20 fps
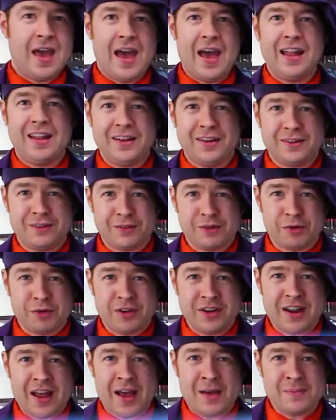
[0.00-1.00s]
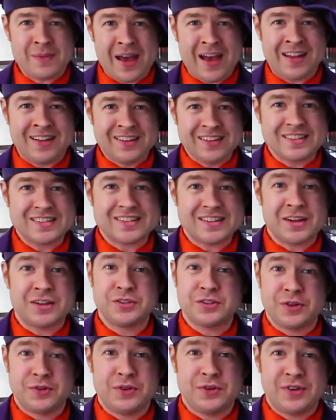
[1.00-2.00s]
Hello everyone, I'm Alex,
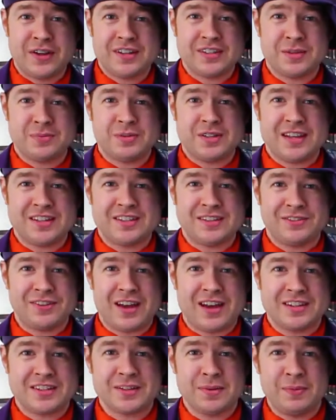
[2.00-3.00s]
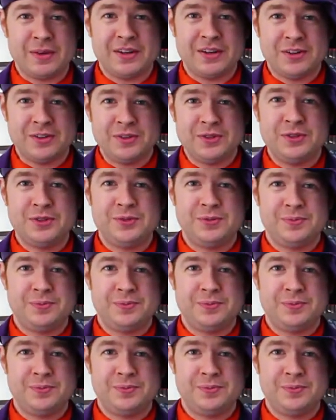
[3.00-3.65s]
also known as Obsessive Costuming Dude.